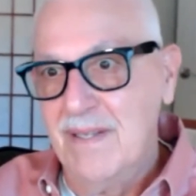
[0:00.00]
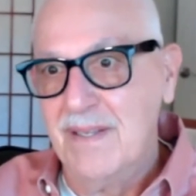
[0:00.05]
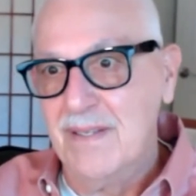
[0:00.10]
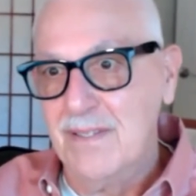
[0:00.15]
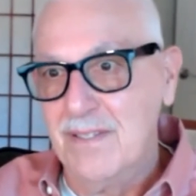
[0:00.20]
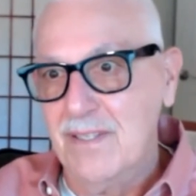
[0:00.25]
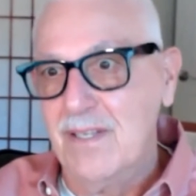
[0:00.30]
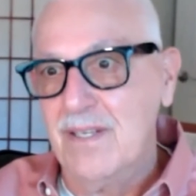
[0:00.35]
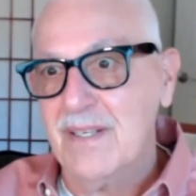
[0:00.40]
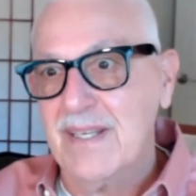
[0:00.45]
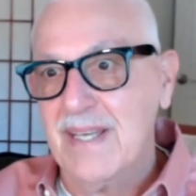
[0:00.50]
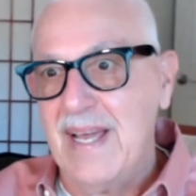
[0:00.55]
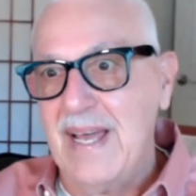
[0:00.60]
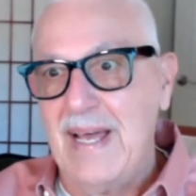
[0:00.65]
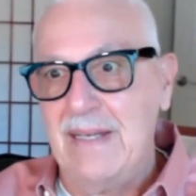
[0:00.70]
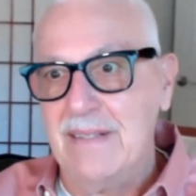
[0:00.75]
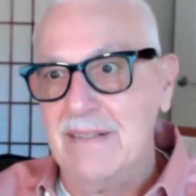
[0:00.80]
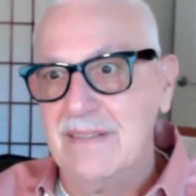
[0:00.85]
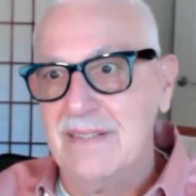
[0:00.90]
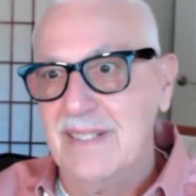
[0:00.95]
look
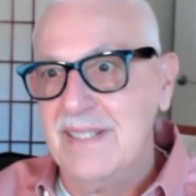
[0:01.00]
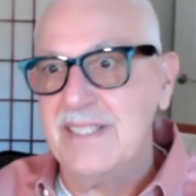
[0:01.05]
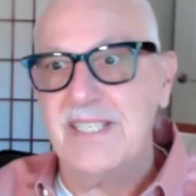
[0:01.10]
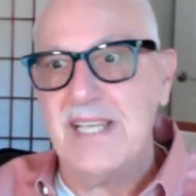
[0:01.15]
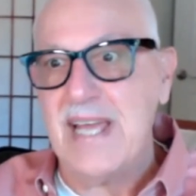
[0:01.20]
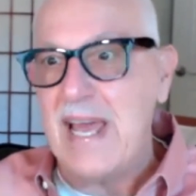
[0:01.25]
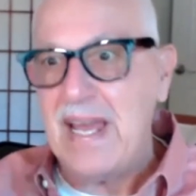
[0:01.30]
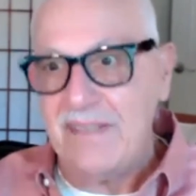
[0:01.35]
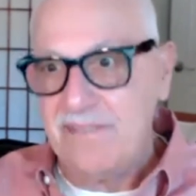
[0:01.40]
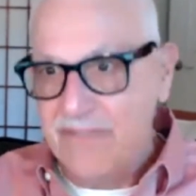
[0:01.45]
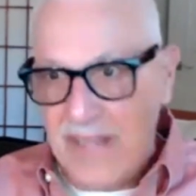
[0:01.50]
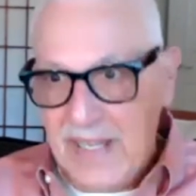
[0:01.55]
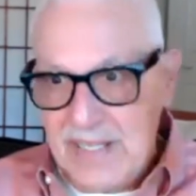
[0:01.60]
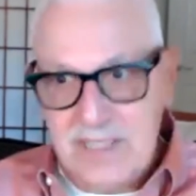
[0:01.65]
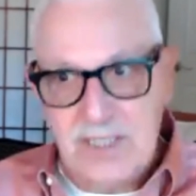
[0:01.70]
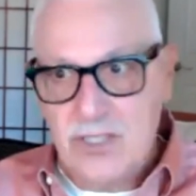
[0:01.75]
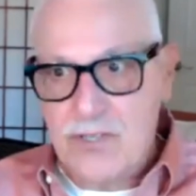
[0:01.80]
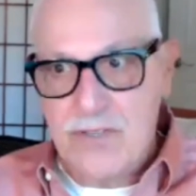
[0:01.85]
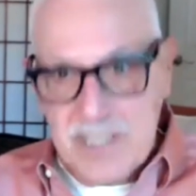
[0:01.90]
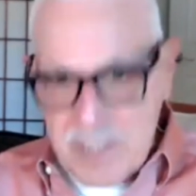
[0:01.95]
out, it's Advent,
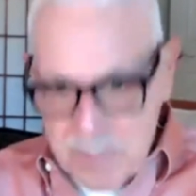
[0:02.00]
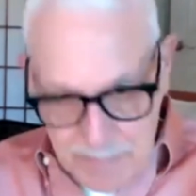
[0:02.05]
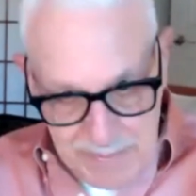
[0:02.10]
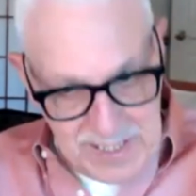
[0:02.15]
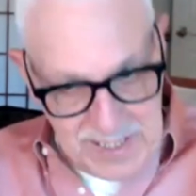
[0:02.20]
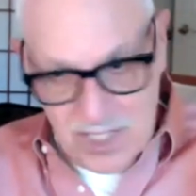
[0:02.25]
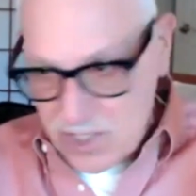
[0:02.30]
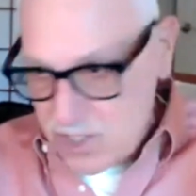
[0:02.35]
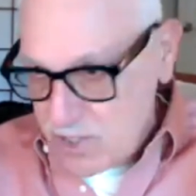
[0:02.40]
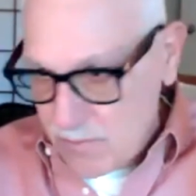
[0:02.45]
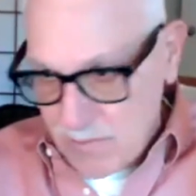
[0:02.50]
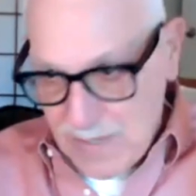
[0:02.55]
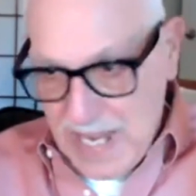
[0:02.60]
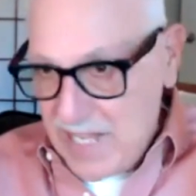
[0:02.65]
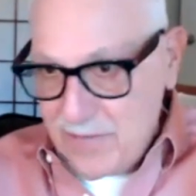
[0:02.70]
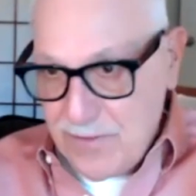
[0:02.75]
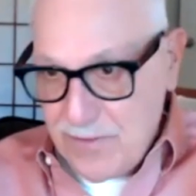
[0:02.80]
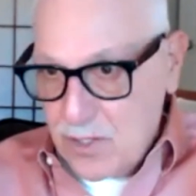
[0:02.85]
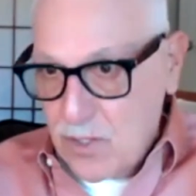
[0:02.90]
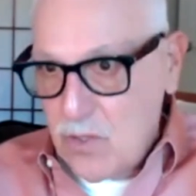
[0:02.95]
Christmas is
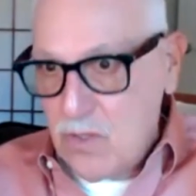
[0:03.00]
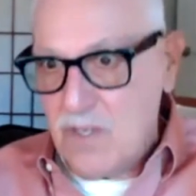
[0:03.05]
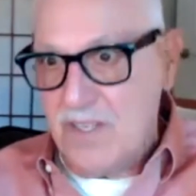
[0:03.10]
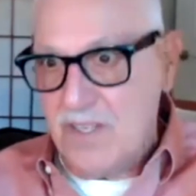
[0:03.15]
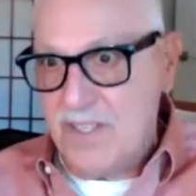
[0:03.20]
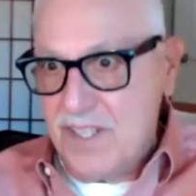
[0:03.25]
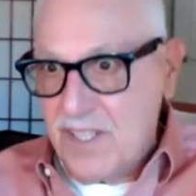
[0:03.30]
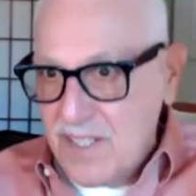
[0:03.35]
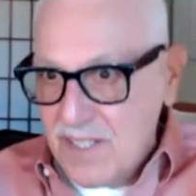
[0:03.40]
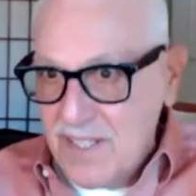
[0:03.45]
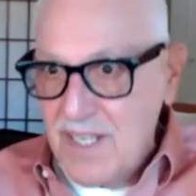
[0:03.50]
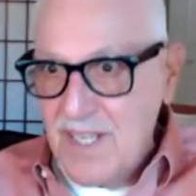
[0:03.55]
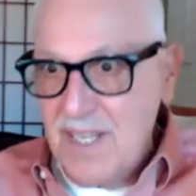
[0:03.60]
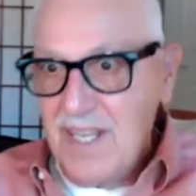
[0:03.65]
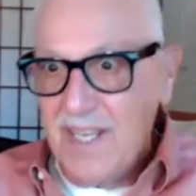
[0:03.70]
around the corner.